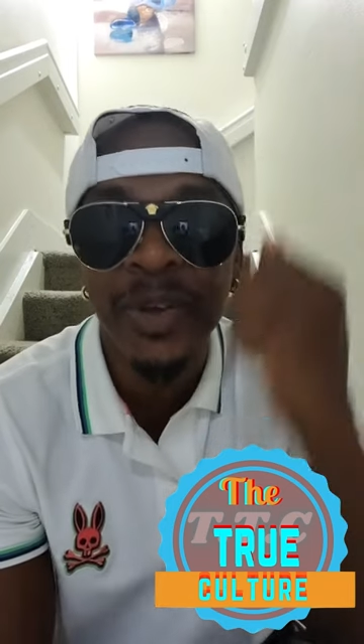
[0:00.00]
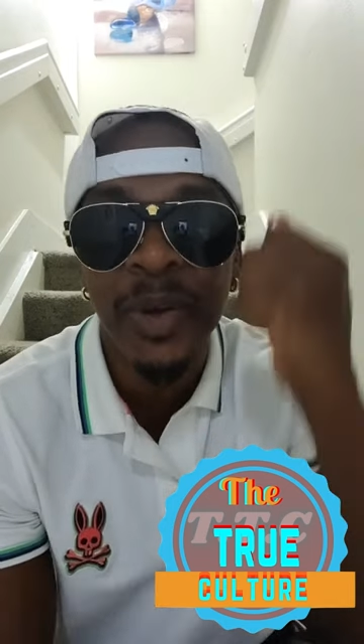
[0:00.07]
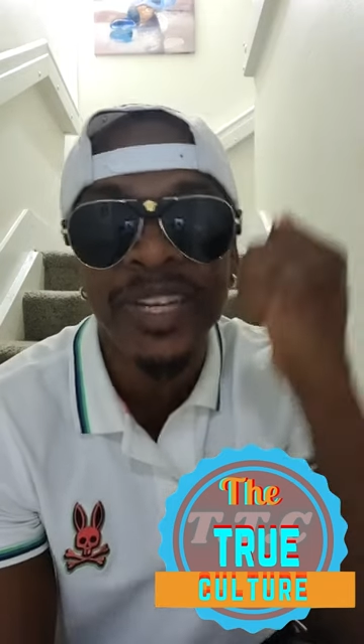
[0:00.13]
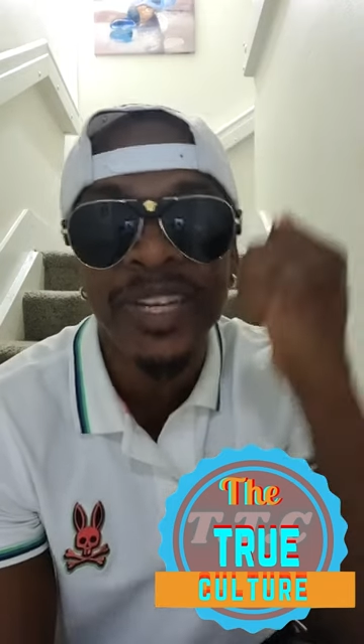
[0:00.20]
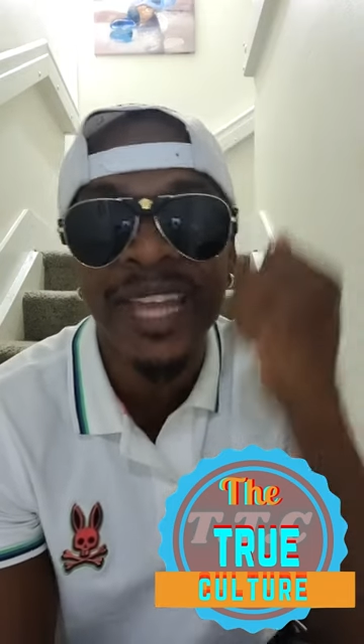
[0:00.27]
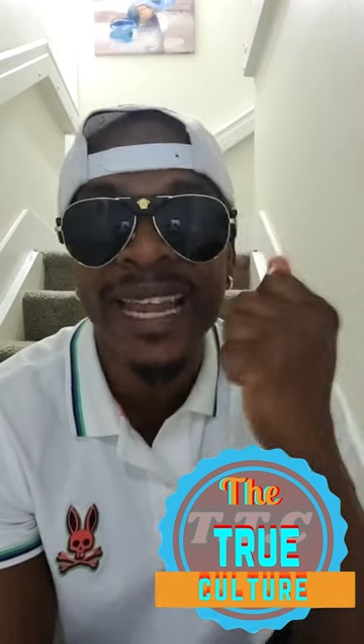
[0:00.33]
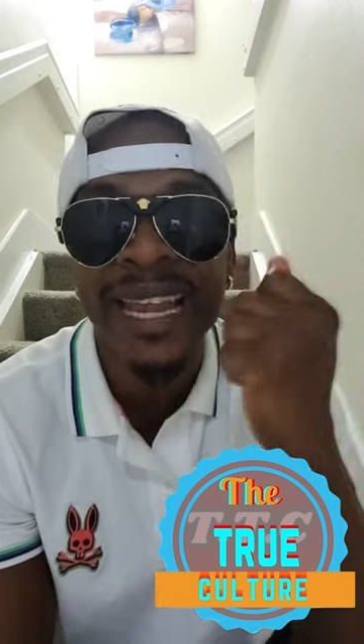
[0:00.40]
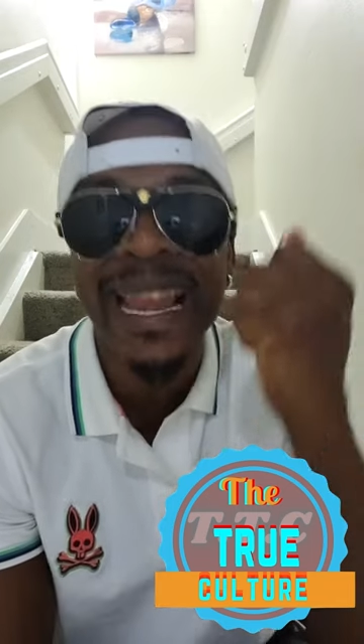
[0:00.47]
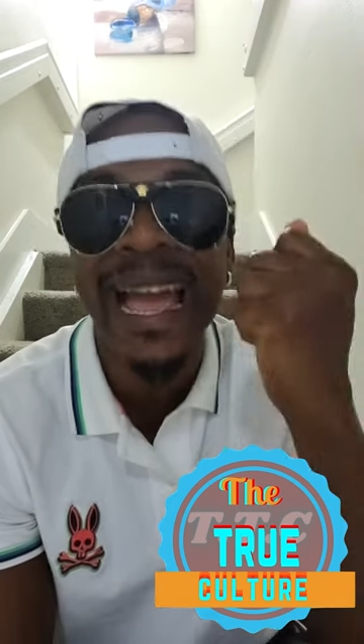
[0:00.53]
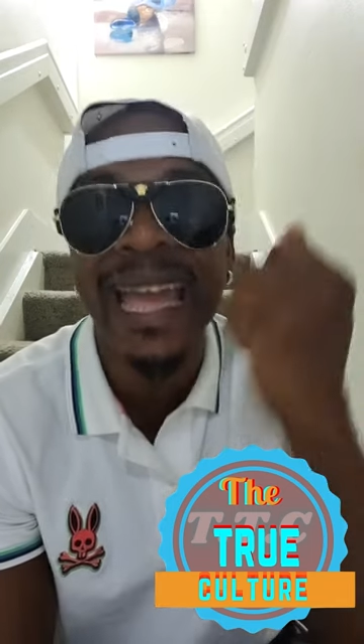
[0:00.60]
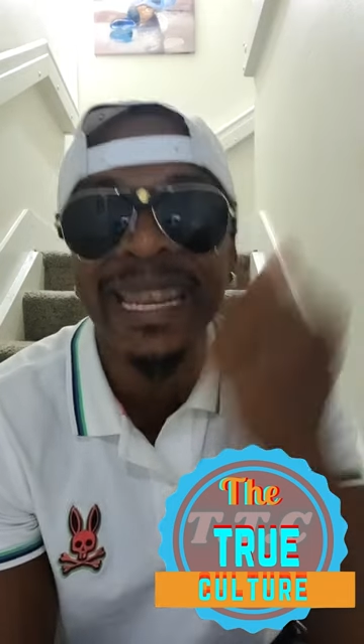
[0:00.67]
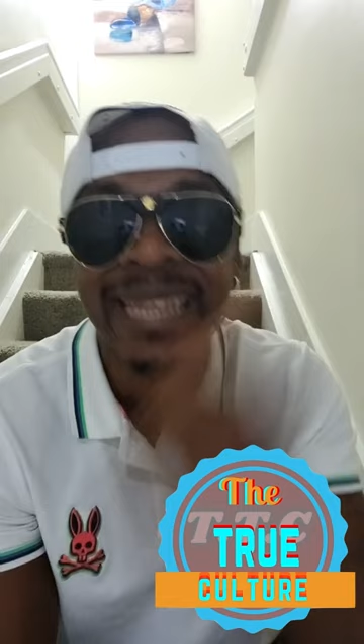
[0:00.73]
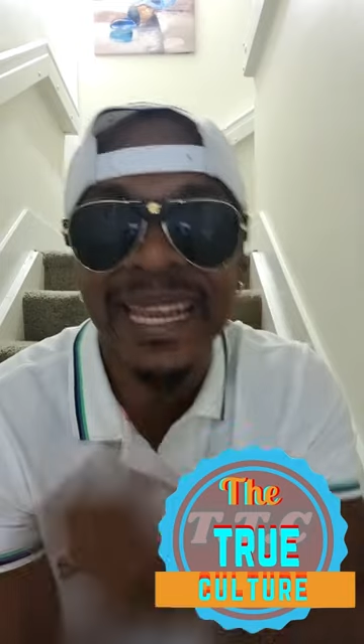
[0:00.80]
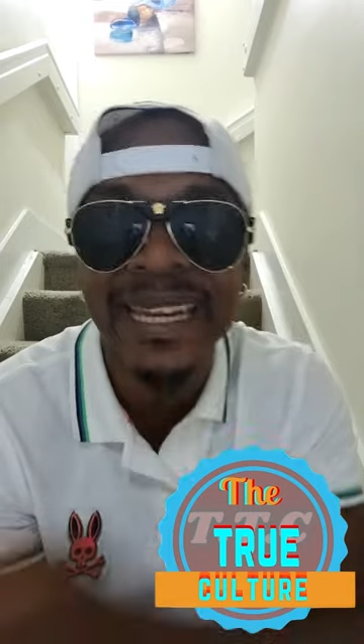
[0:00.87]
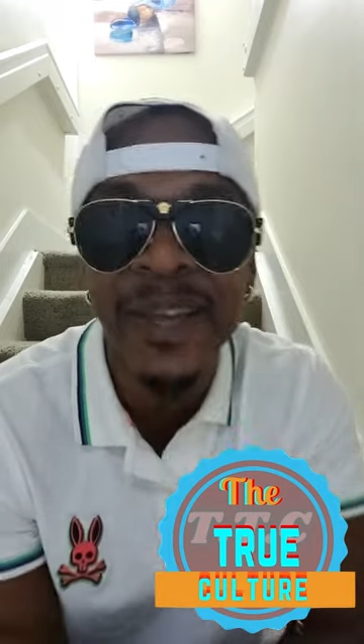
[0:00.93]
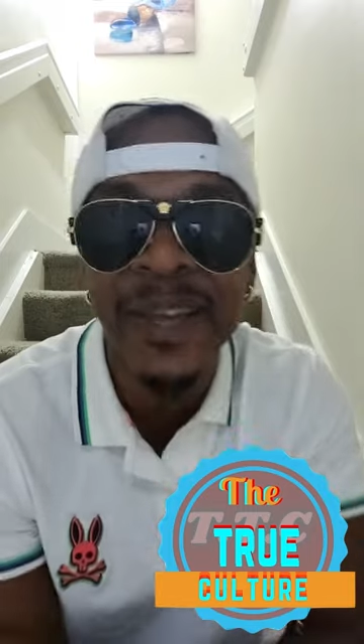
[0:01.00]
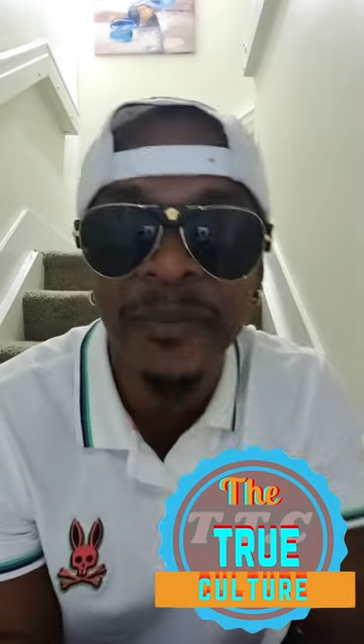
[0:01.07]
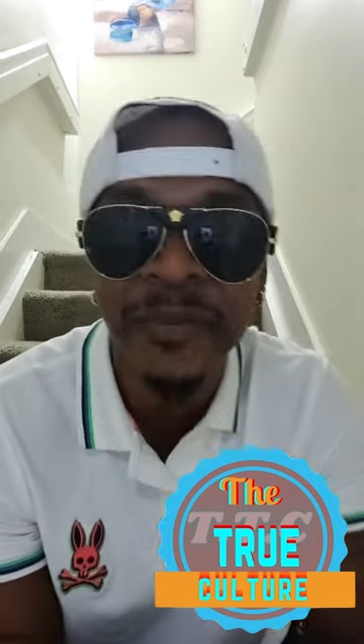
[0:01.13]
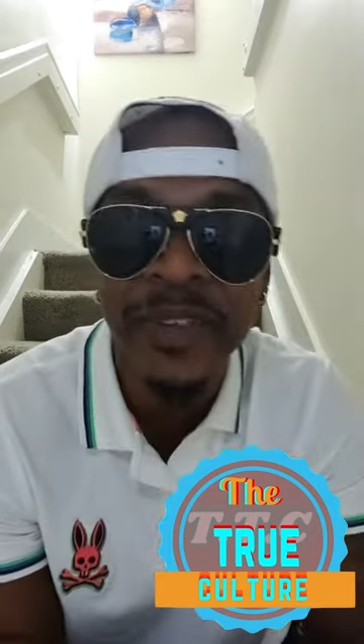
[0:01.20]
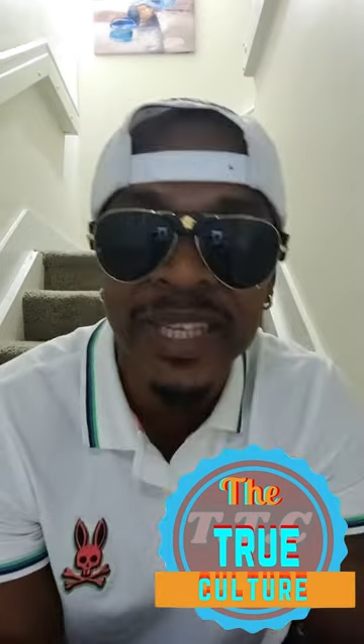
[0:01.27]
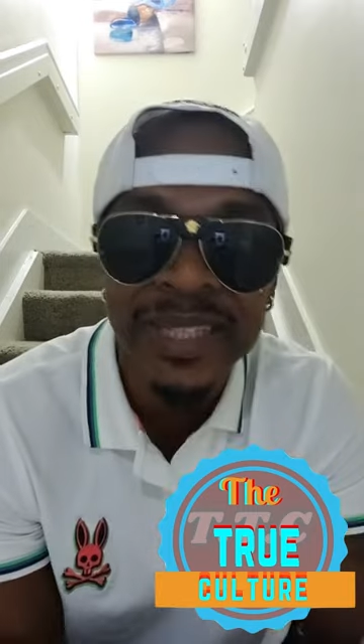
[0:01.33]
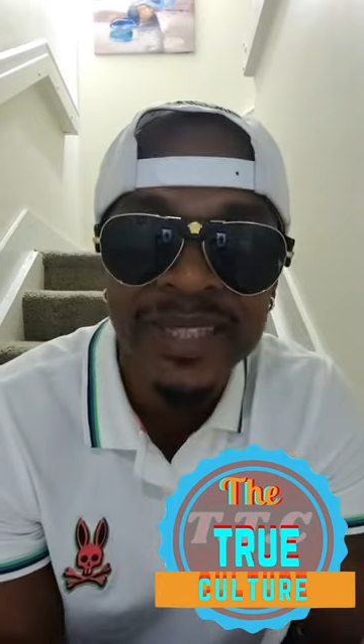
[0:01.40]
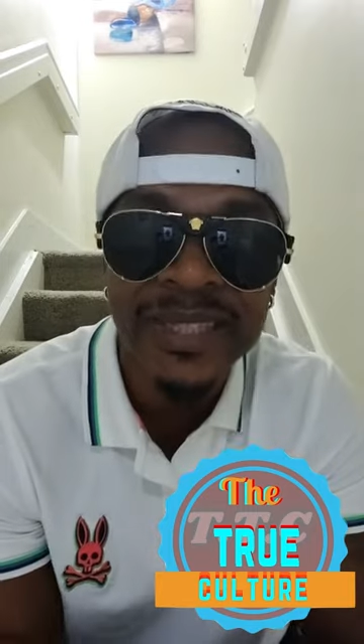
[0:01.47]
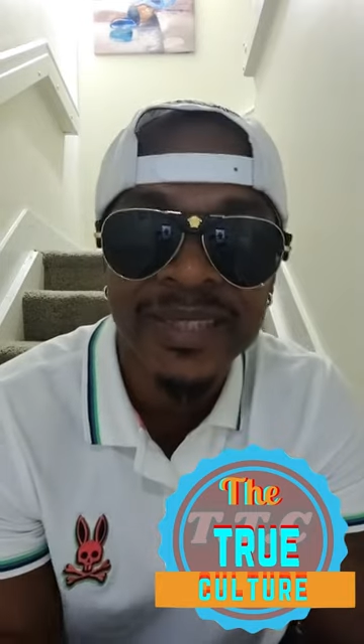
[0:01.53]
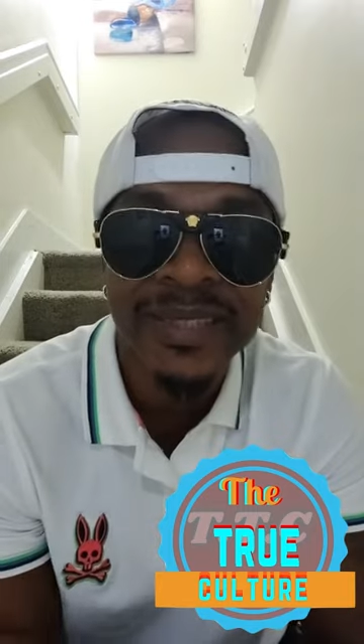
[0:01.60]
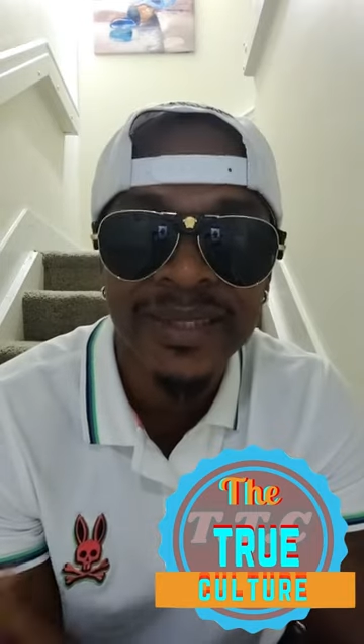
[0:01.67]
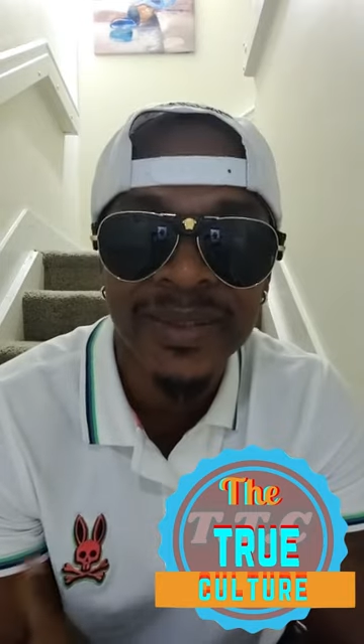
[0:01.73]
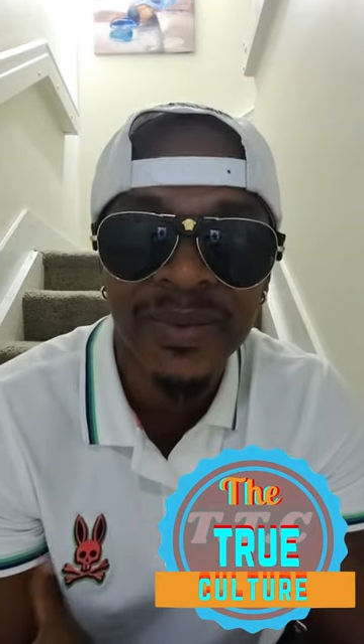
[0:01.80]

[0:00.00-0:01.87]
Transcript: out them line them in your face.